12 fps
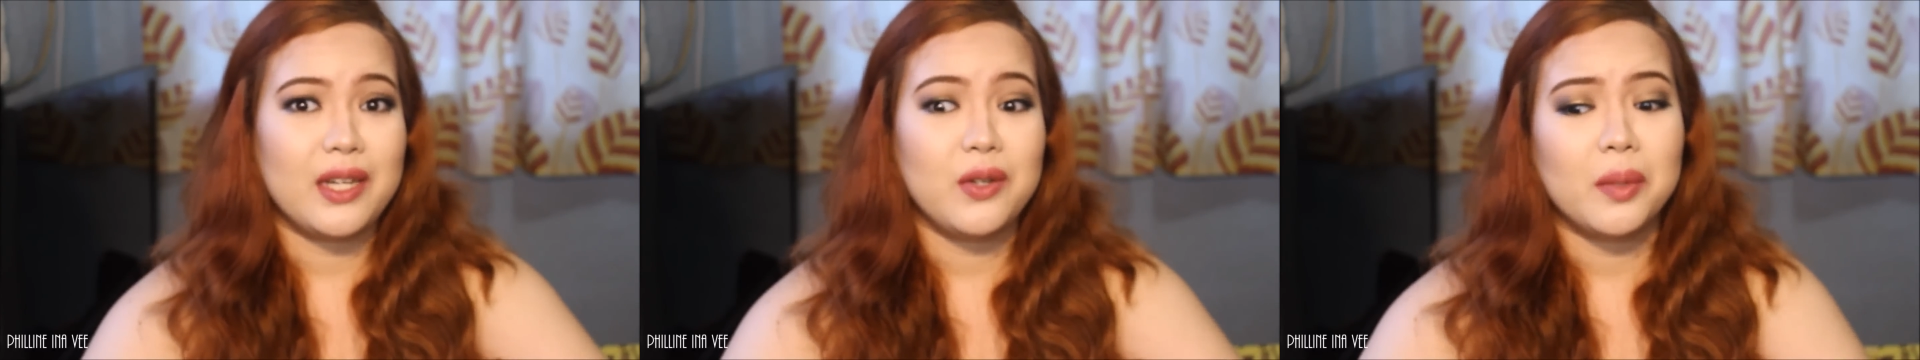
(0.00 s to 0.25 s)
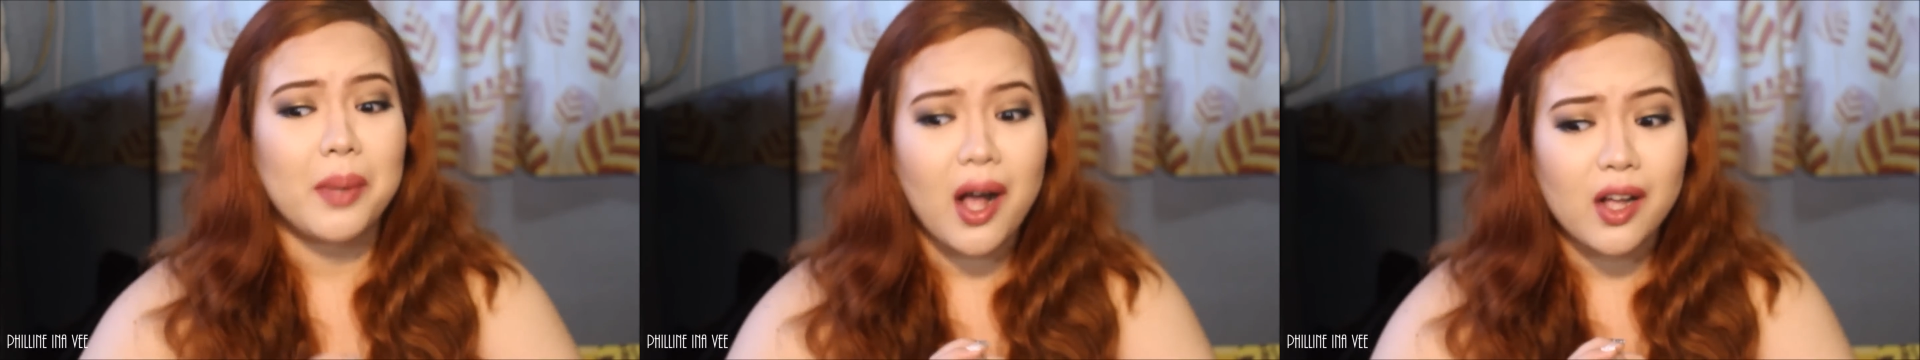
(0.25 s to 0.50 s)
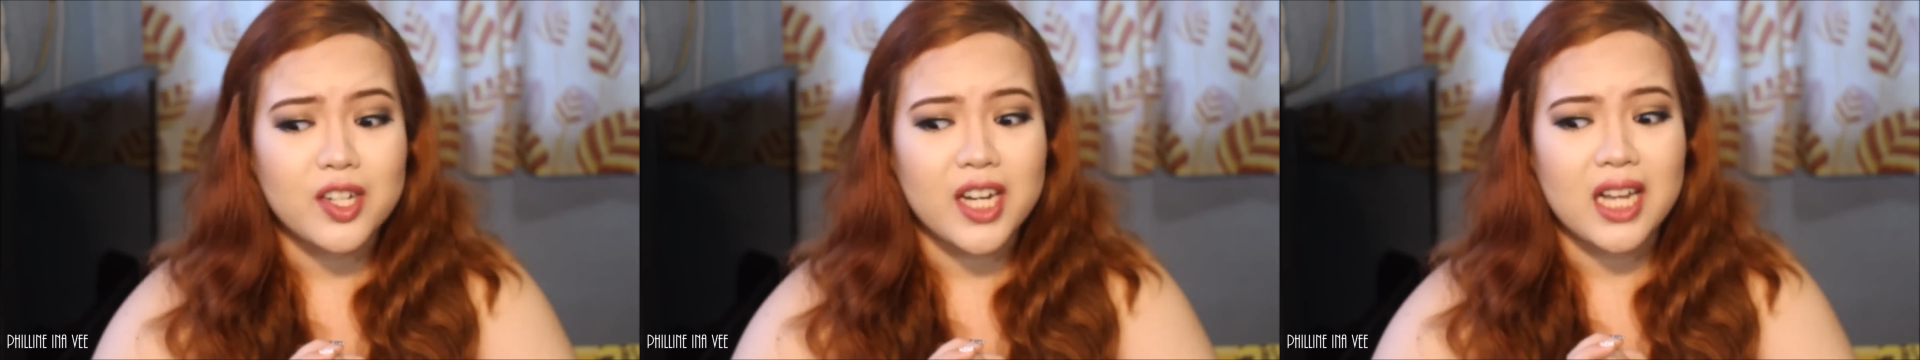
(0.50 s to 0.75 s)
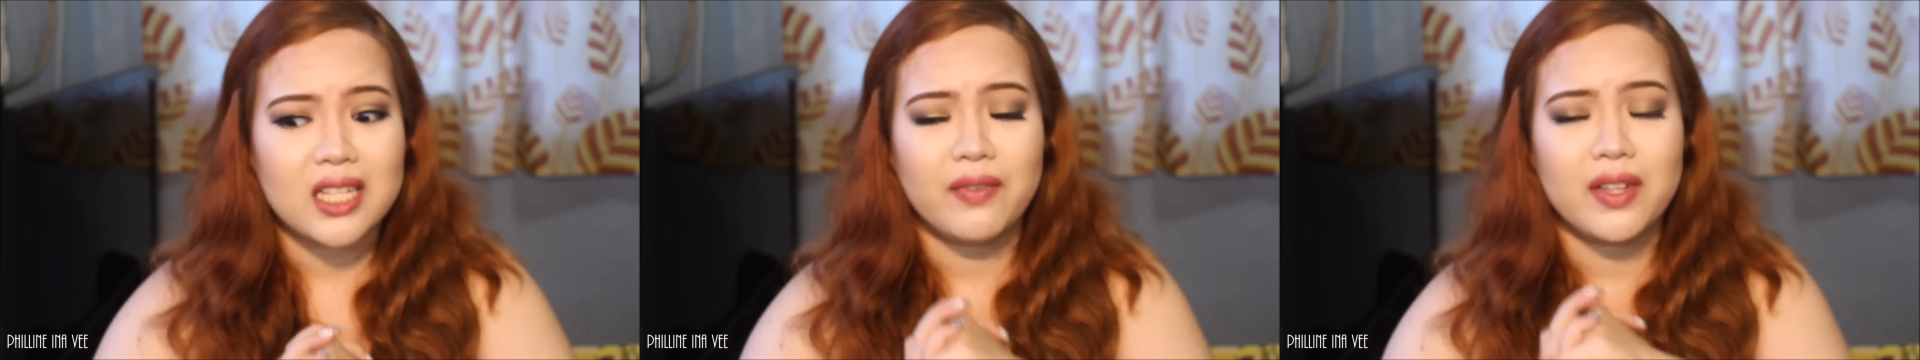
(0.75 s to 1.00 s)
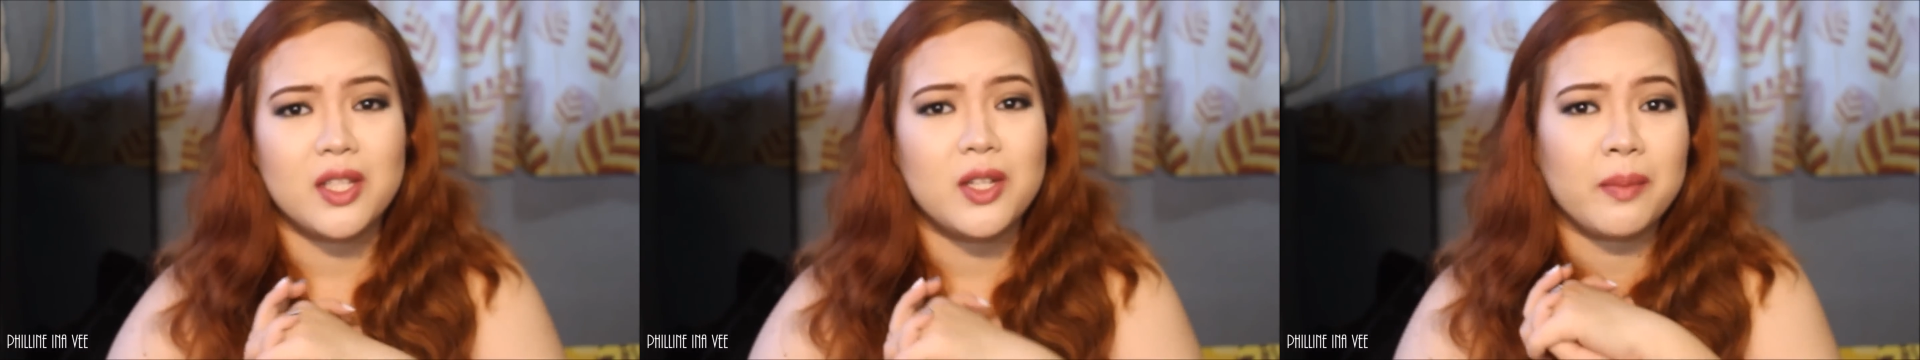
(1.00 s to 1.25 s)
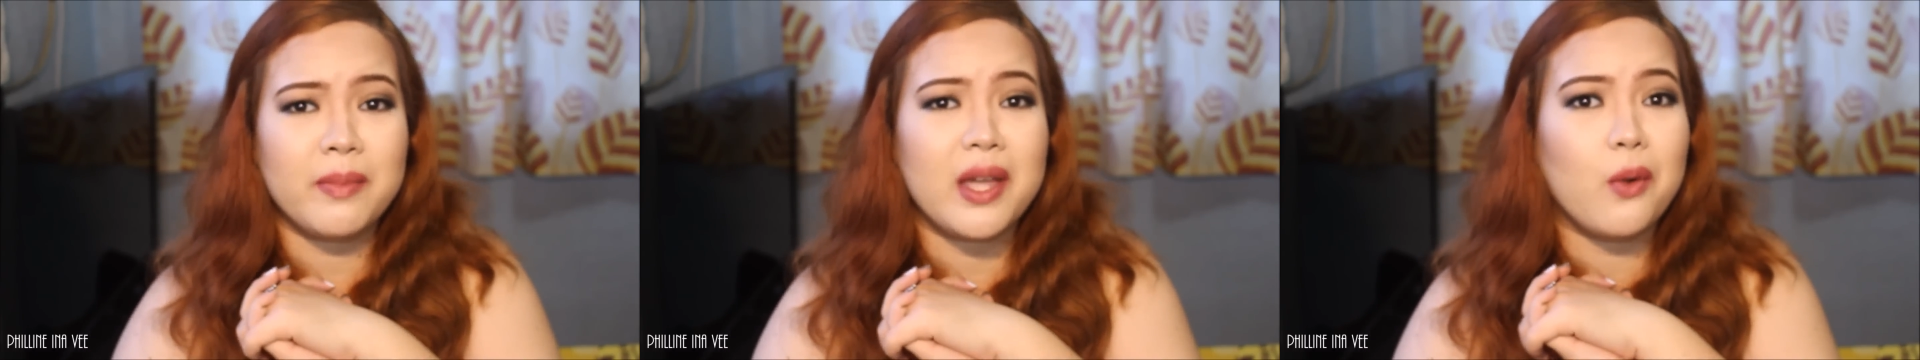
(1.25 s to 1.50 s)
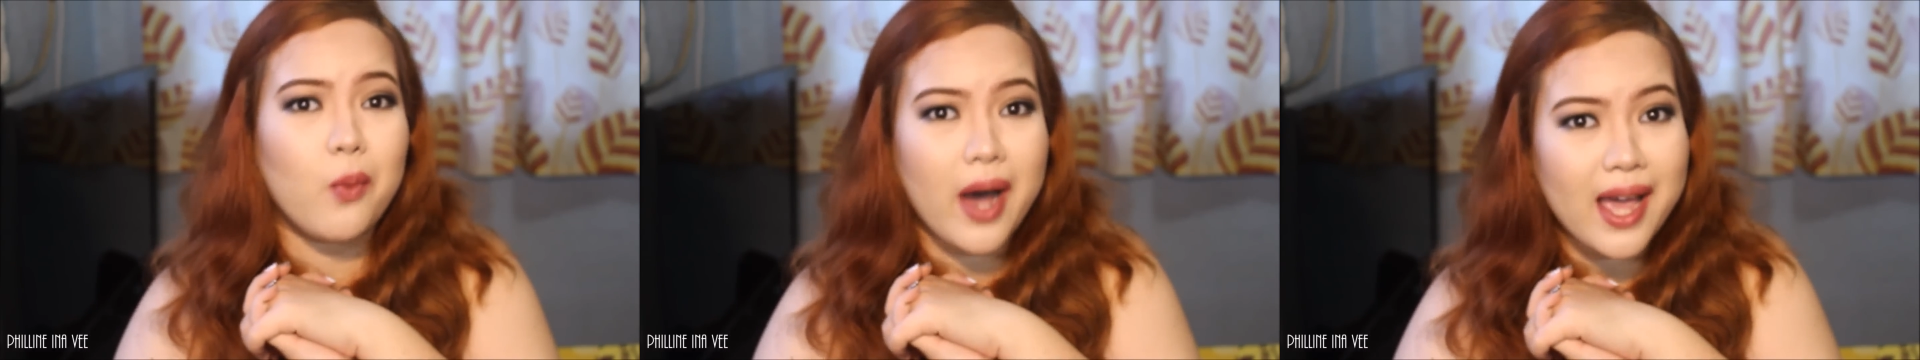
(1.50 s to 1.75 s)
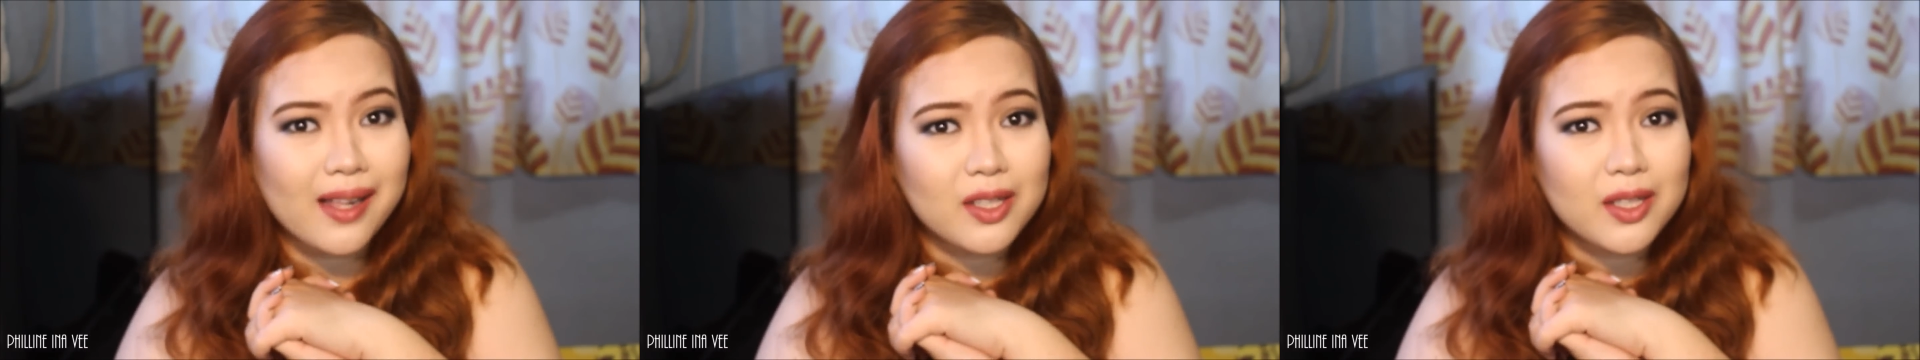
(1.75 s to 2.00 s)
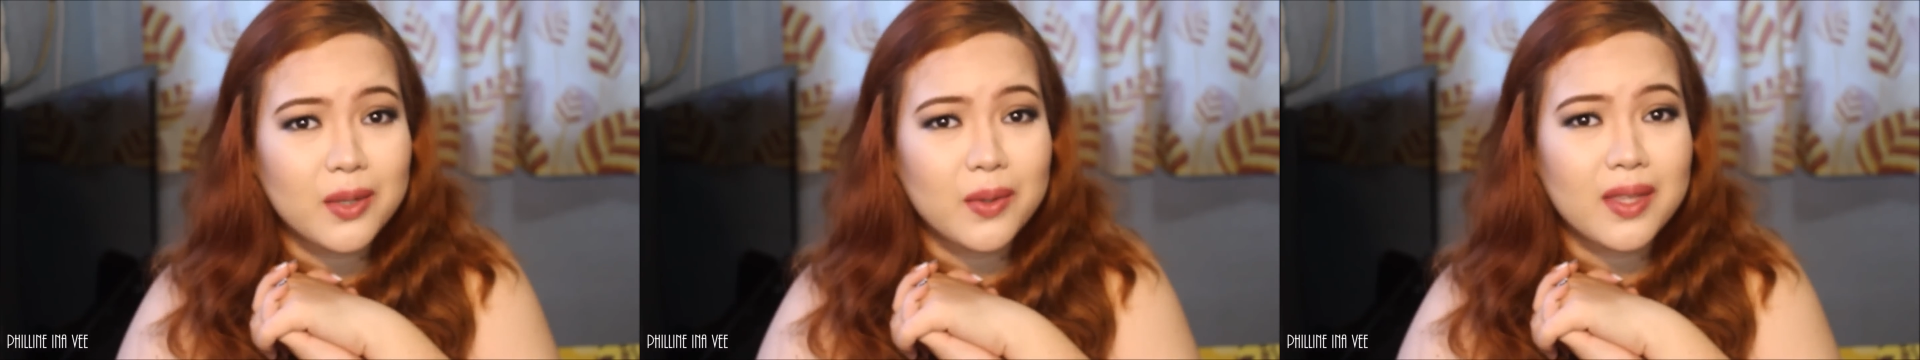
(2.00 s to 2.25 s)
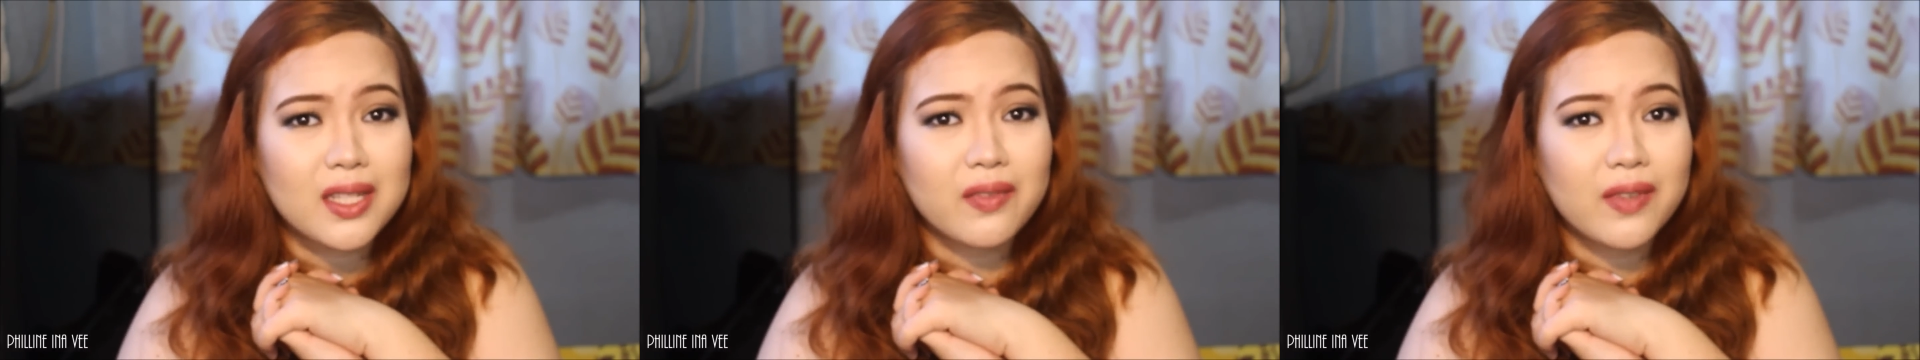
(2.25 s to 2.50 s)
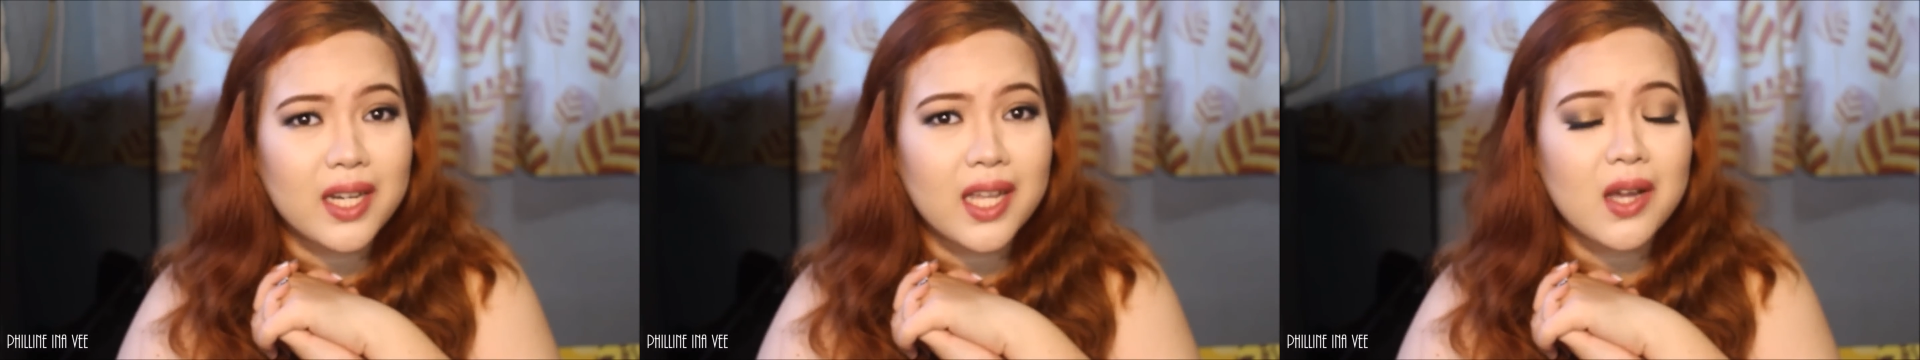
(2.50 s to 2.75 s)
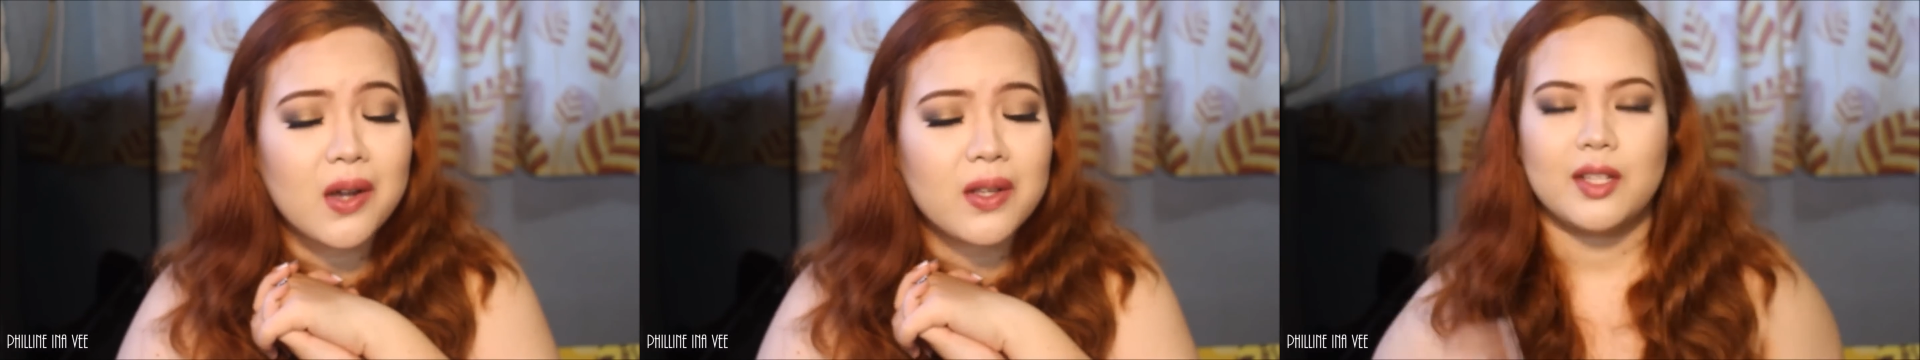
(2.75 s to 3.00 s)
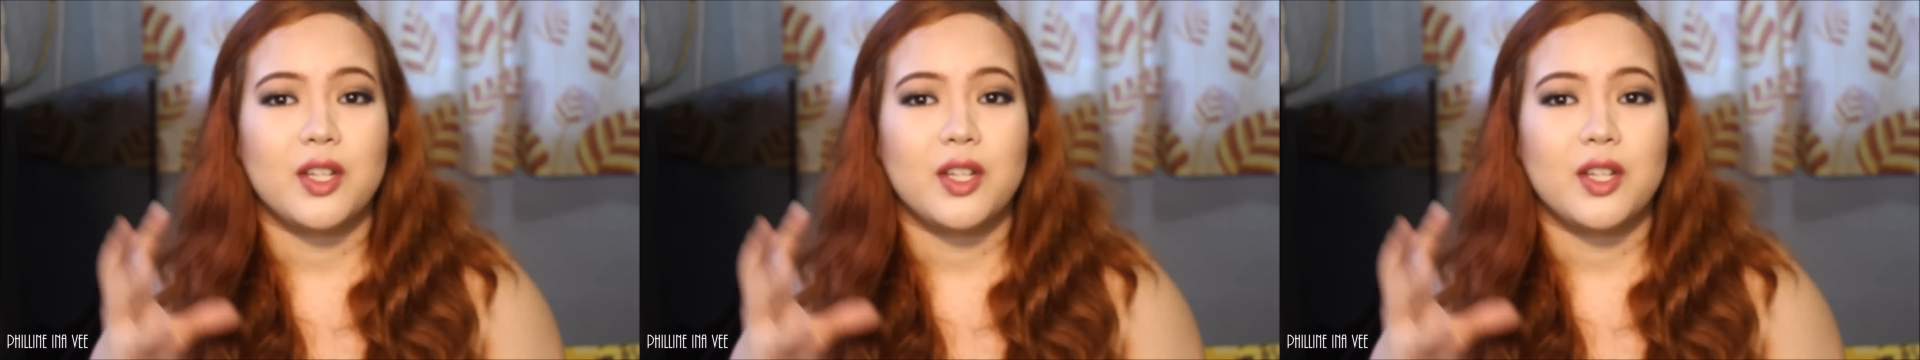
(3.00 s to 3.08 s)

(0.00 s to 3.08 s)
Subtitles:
I do apologize if it took me a while to do this video.